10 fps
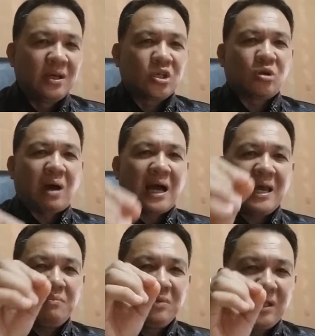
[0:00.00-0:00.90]
So
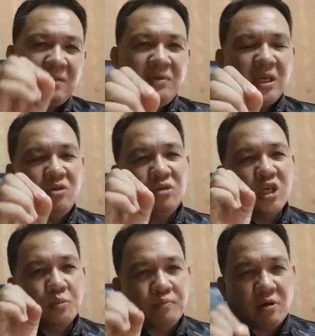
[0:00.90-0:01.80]
I am giving you
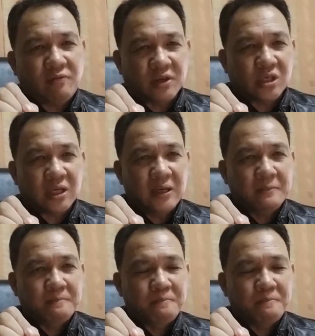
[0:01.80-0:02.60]
this prophecy